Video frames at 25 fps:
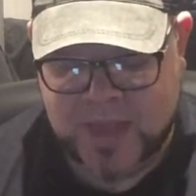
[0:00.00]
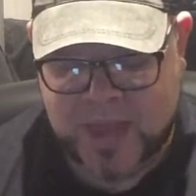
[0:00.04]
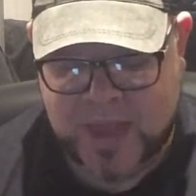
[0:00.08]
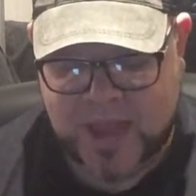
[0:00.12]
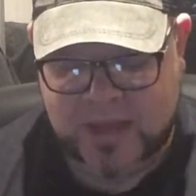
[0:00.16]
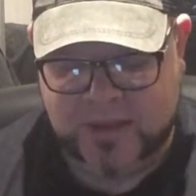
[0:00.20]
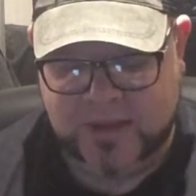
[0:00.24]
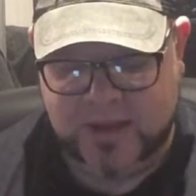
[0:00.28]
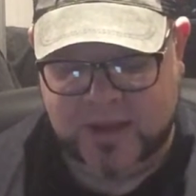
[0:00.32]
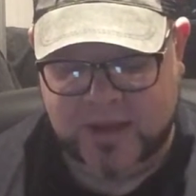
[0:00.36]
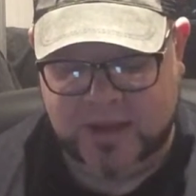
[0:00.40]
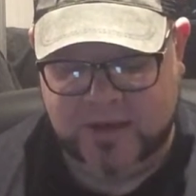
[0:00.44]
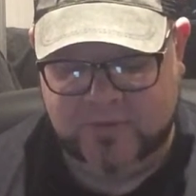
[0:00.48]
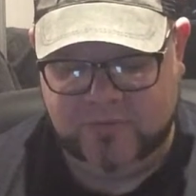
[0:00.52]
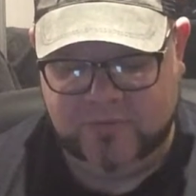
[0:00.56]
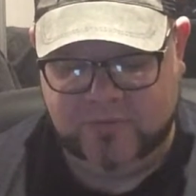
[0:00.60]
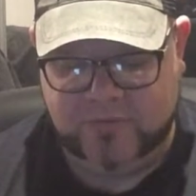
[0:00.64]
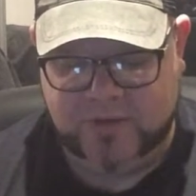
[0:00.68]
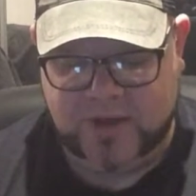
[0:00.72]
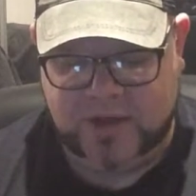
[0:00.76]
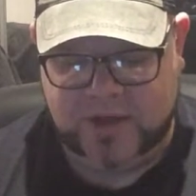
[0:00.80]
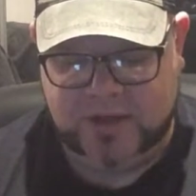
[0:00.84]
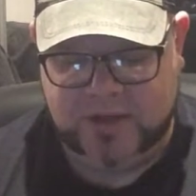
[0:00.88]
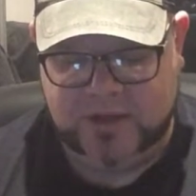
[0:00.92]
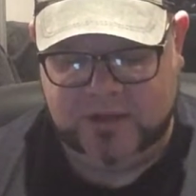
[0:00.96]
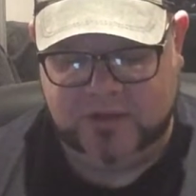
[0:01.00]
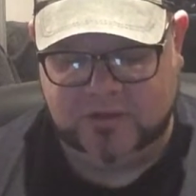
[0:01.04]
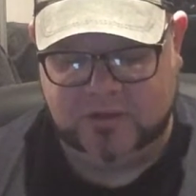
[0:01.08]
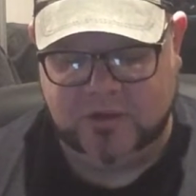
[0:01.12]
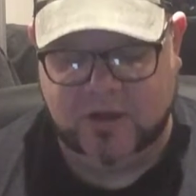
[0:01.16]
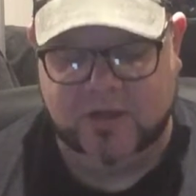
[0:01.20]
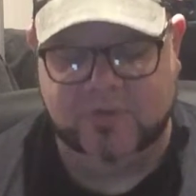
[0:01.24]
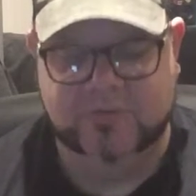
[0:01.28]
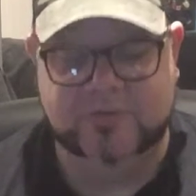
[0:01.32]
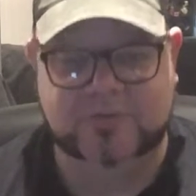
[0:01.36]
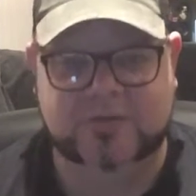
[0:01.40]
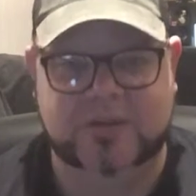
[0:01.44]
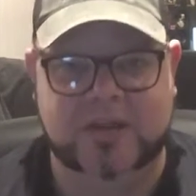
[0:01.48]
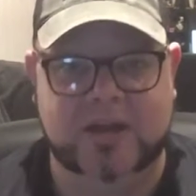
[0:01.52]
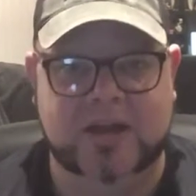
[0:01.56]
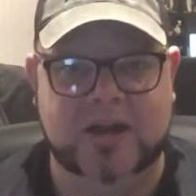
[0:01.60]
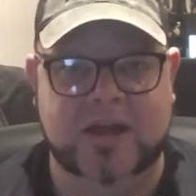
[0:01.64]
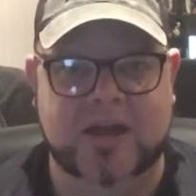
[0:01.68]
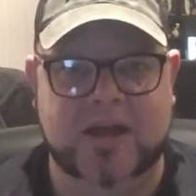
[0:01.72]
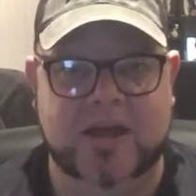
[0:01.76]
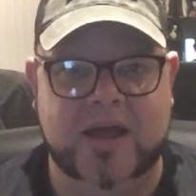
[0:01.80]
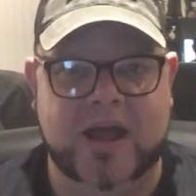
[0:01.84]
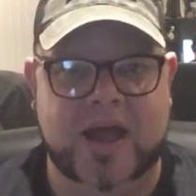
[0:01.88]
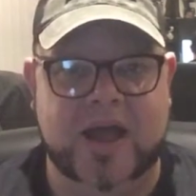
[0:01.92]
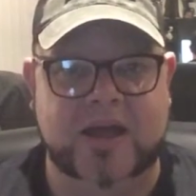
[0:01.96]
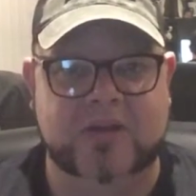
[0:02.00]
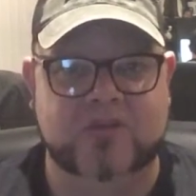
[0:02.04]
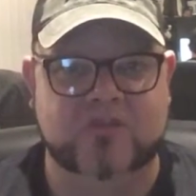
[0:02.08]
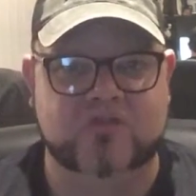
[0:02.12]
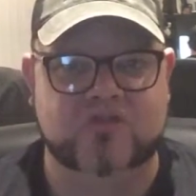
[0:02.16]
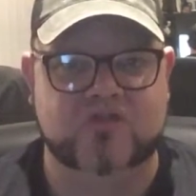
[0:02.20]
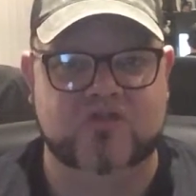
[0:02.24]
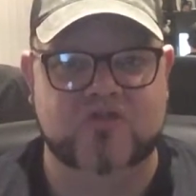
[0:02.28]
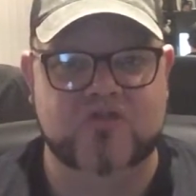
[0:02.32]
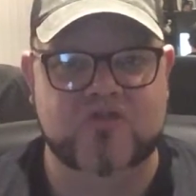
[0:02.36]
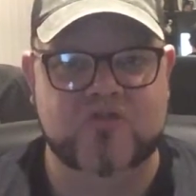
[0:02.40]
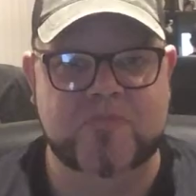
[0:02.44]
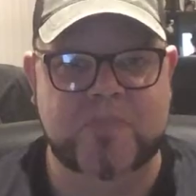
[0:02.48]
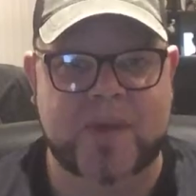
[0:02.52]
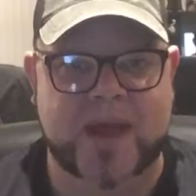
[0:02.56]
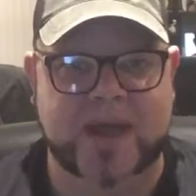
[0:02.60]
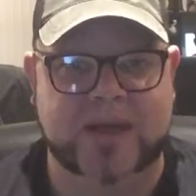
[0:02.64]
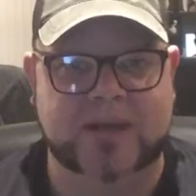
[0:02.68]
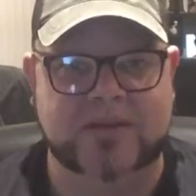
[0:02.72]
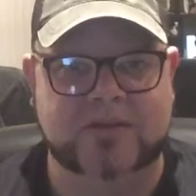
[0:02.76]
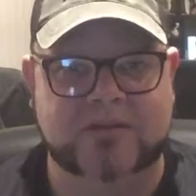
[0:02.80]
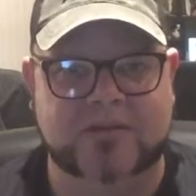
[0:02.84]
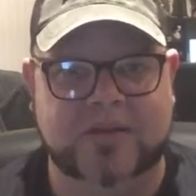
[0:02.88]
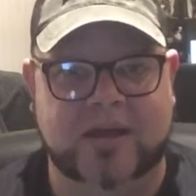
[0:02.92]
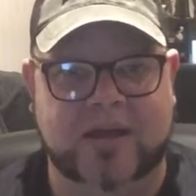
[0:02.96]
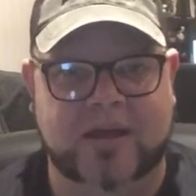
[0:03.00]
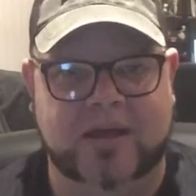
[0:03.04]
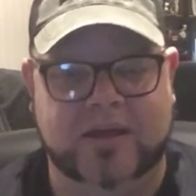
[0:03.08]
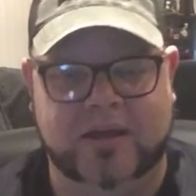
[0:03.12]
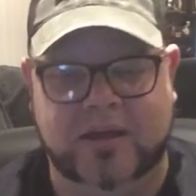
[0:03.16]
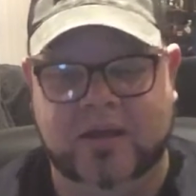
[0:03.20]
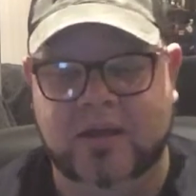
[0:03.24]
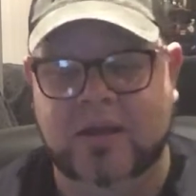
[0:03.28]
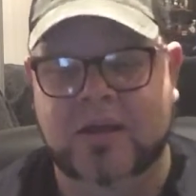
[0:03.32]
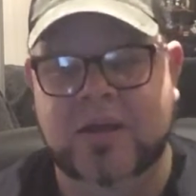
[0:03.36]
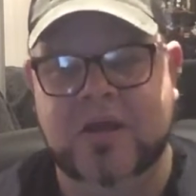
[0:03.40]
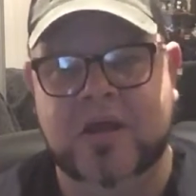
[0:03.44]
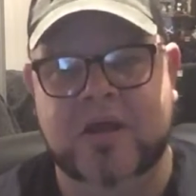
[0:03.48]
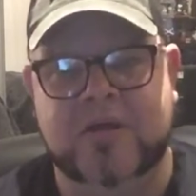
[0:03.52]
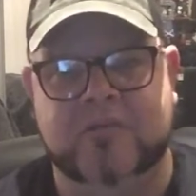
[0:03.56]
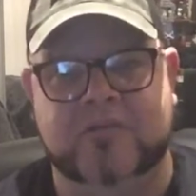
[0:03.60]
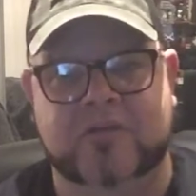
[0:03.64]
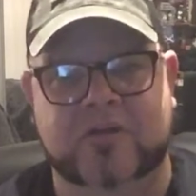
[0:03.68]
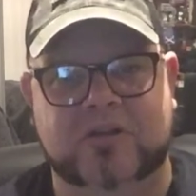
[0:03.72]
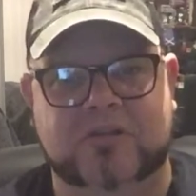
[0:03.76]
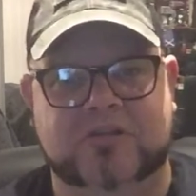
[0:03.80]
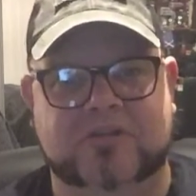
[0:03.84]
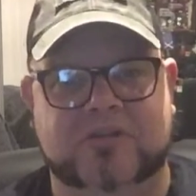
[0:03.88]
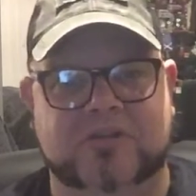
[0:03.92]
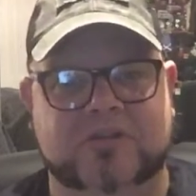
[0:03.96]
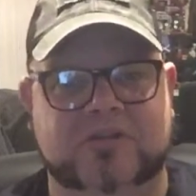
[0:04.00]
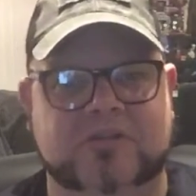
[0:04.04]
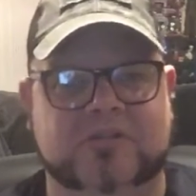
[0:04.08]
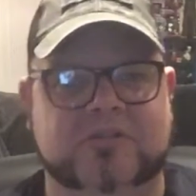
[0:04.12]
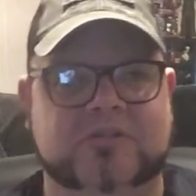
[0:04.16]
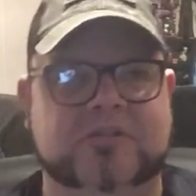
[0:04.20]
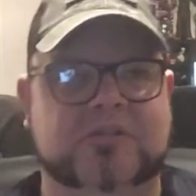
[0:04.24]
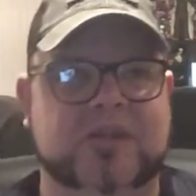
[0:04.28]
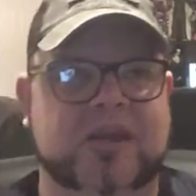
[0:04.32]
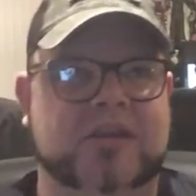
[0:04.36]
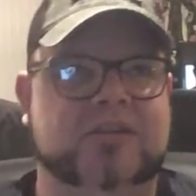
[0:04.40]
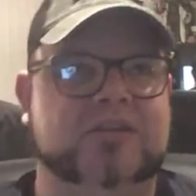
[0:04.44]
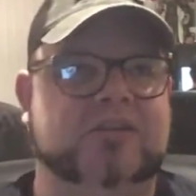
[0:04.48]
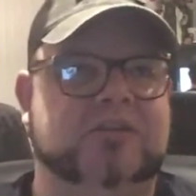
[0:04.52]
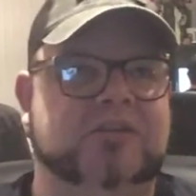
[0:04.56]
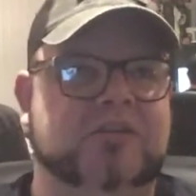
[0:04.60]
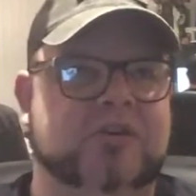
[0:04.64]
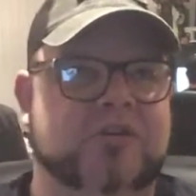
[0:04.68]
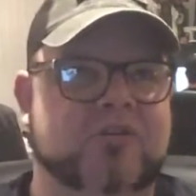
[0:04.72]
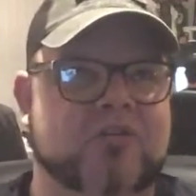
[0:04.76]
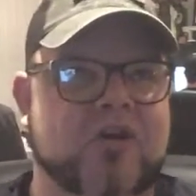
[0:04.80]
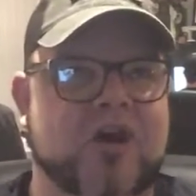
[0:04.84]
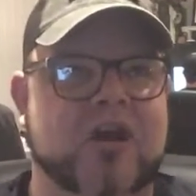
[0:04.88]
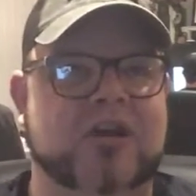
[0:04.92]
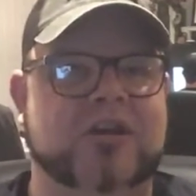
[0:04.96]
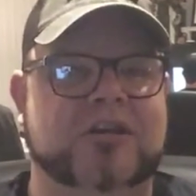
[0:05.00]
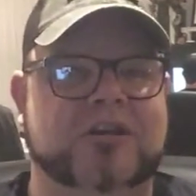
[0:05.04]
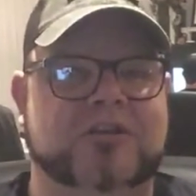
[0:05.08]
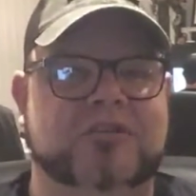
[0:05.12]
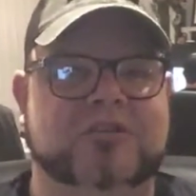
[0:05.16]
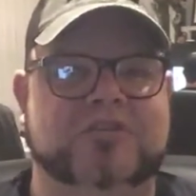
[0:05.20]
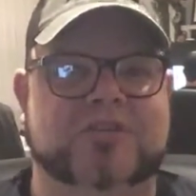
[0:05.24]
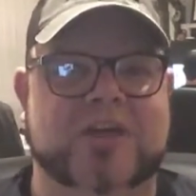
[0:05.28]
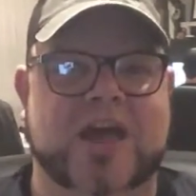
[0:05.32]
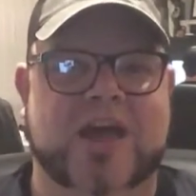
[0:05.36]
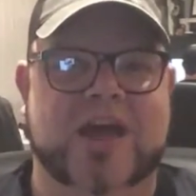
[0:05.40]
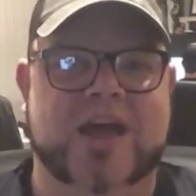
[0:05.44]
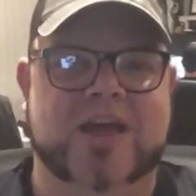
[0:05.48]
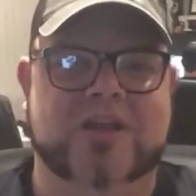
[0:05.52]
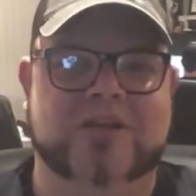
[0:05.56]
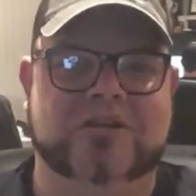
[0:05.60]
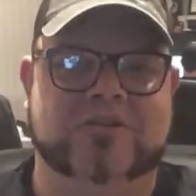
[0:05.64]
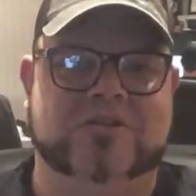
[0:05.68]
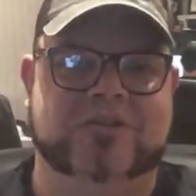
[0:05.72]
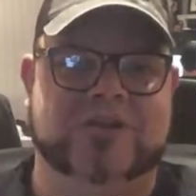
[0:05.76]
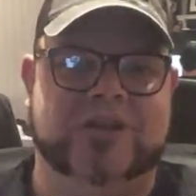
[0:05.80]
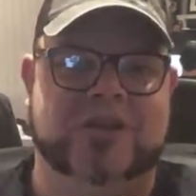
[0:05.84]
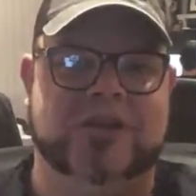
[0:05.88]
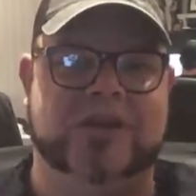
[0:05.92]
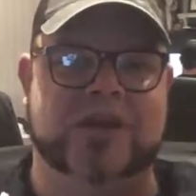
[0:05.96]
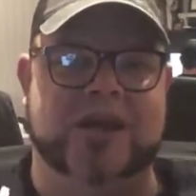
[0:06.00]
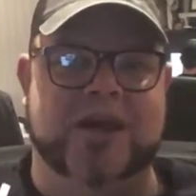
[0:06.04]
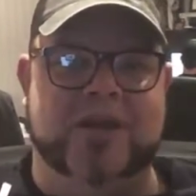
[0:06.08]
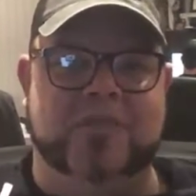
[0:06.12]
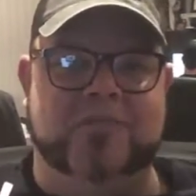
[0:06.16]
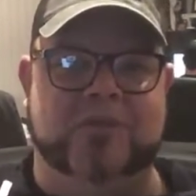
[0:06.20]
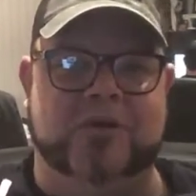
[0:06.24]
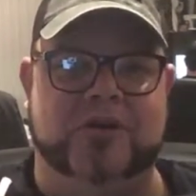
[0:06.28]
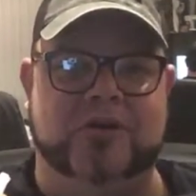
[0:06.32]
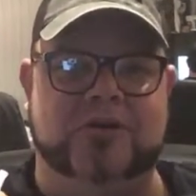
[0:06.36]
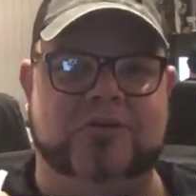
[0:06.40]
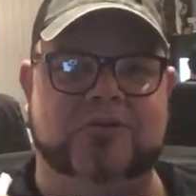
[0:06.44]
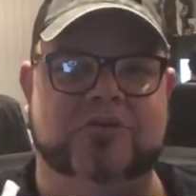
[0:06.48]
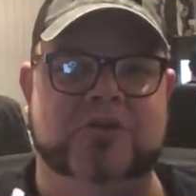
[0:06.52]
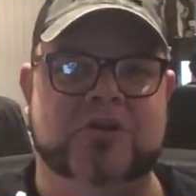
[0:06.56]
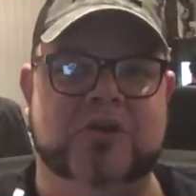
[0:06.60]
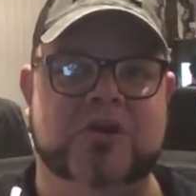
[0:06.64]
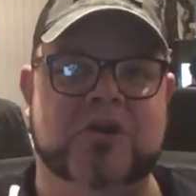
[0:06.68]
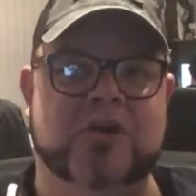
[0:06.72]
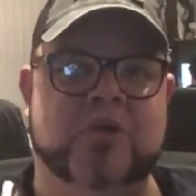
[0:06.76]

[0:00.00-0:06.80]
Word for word: And then finally, Dolph Ziggler and Drew McIntyre versus Seth Rollins and Dean Ambrose.